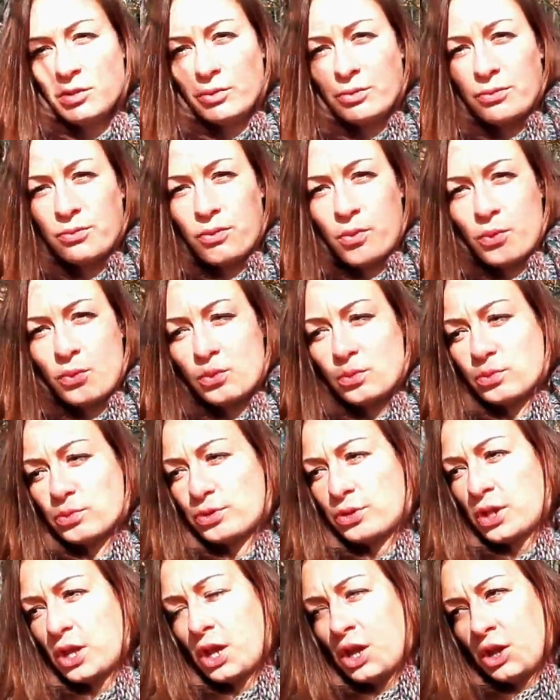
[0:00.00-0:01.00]
your
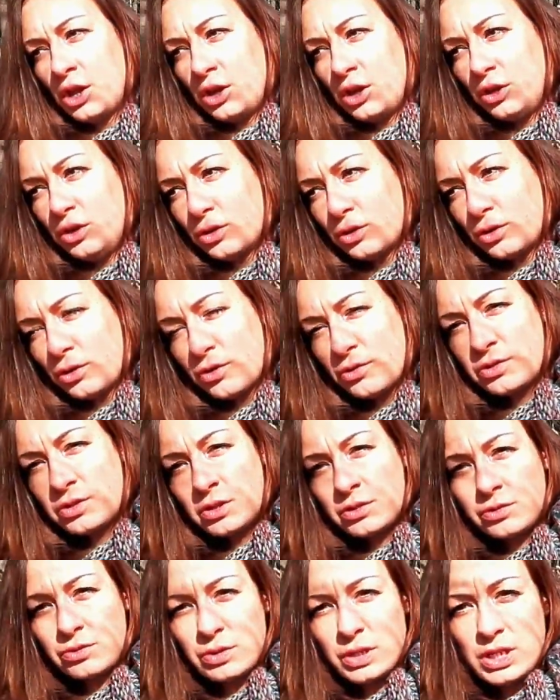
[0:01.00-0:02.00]
focus, your
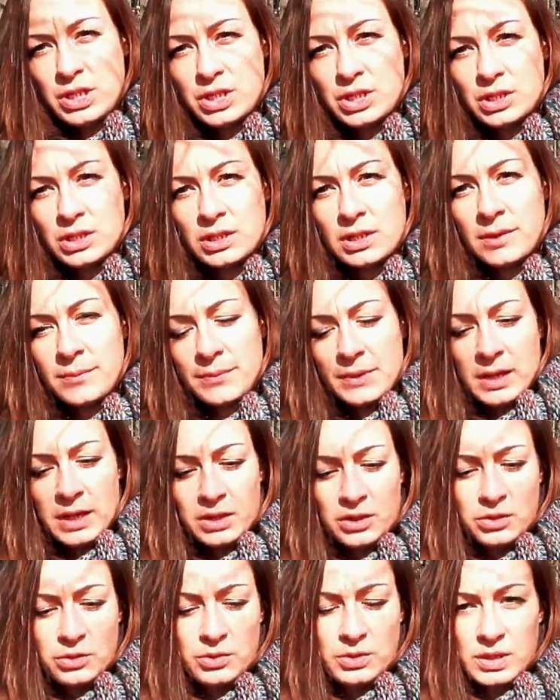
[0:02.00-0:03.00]
concentration
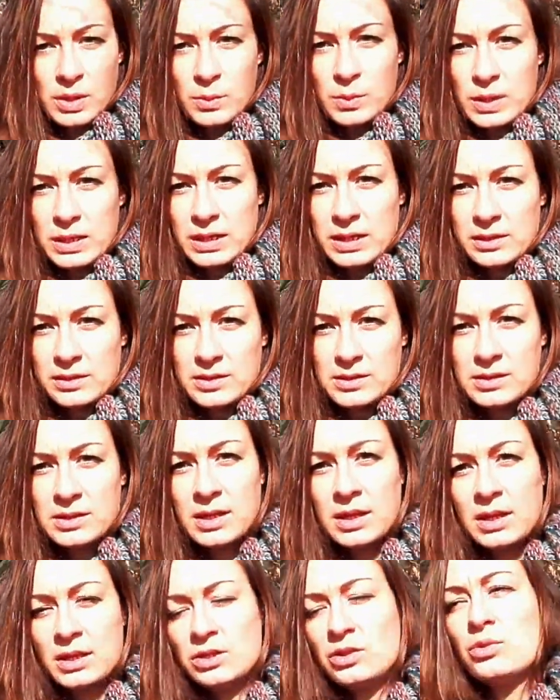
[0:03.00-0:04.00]
to someone else,
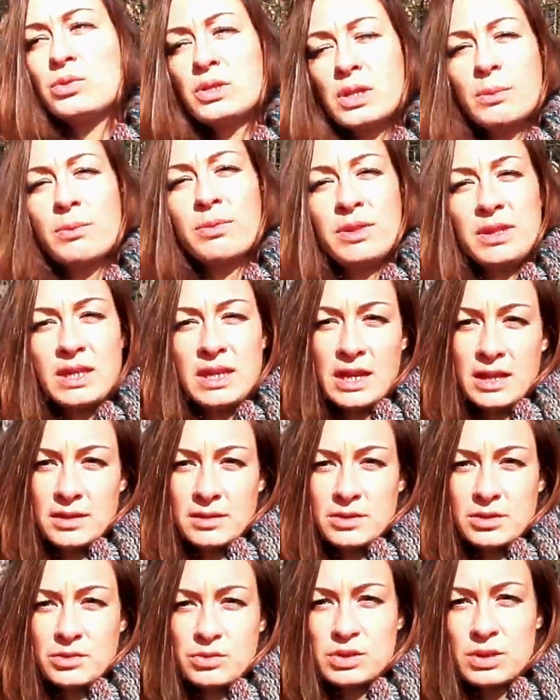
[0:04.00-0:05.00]
to something
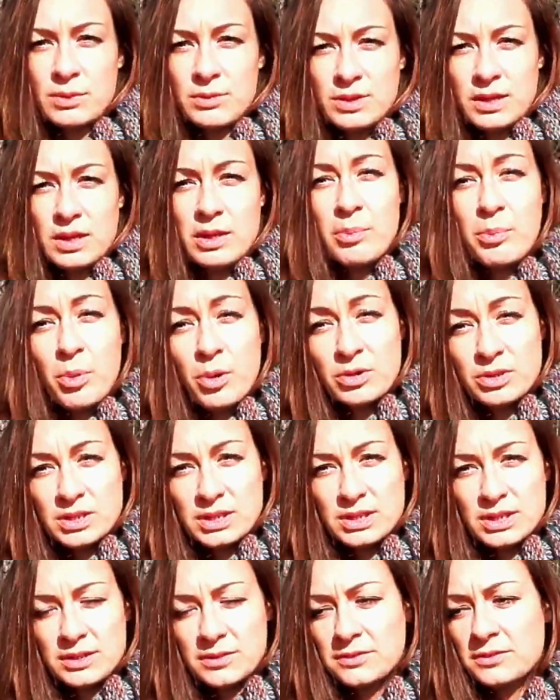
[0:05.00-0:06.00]
else, to something
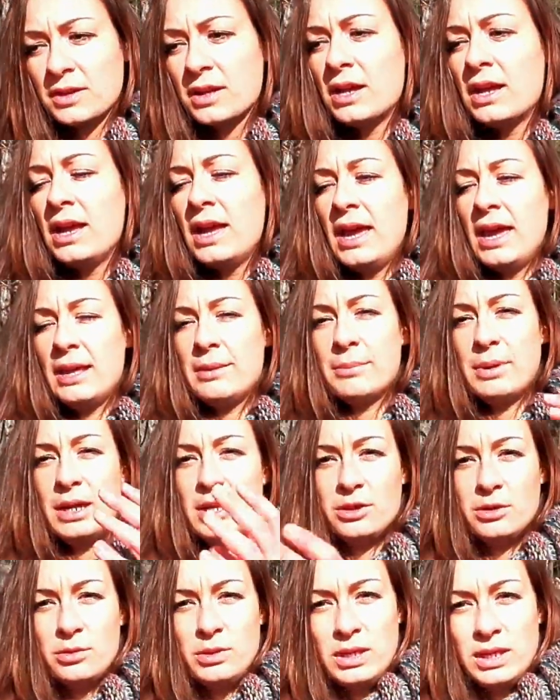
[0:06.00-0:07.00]
positive. And by
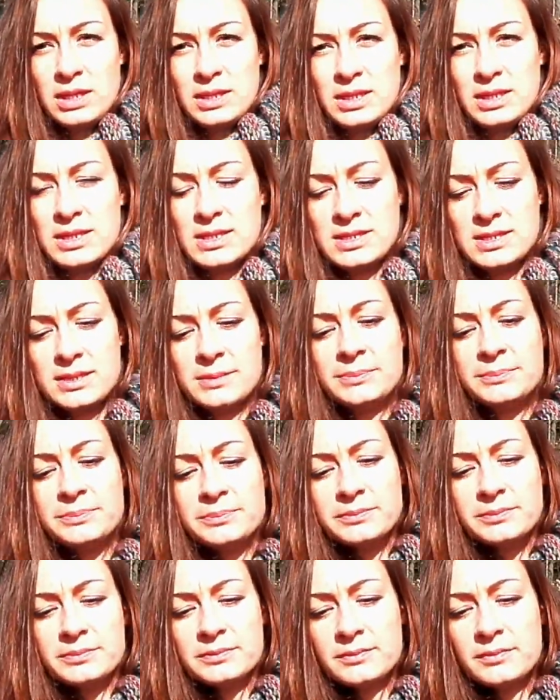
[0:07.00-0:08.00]
doing this,
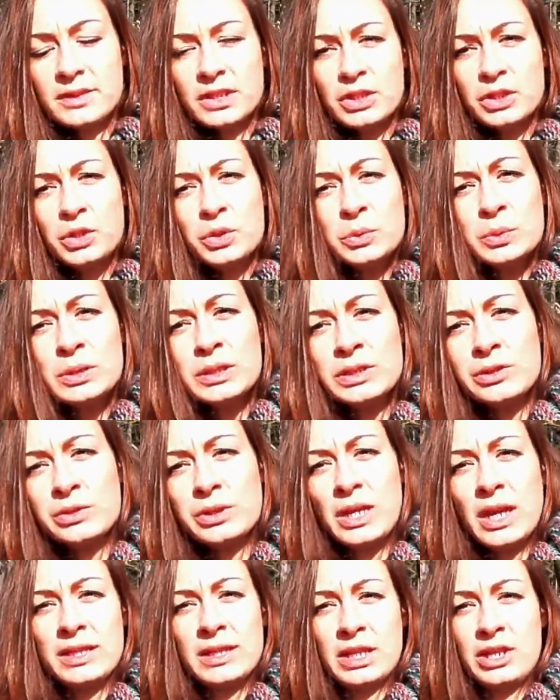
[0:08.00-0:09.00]
you will
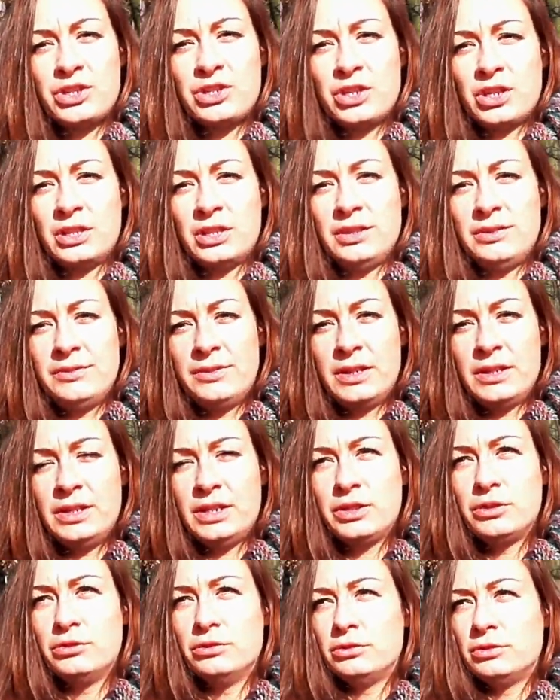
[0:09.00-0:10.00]
create actually
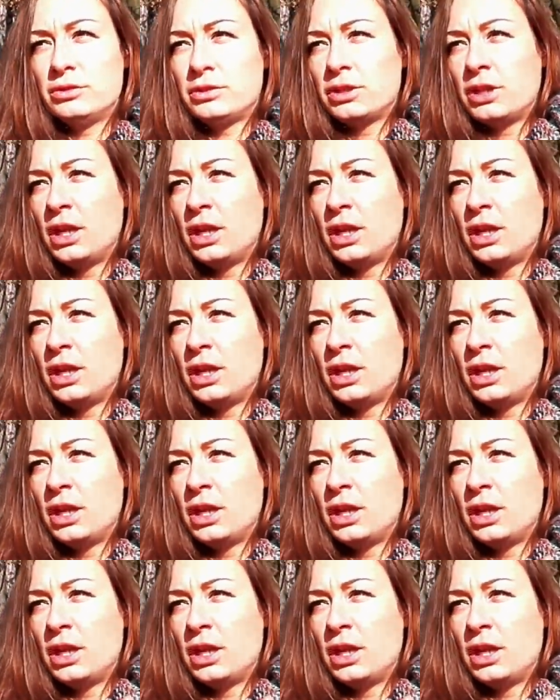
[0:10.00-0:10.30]
very good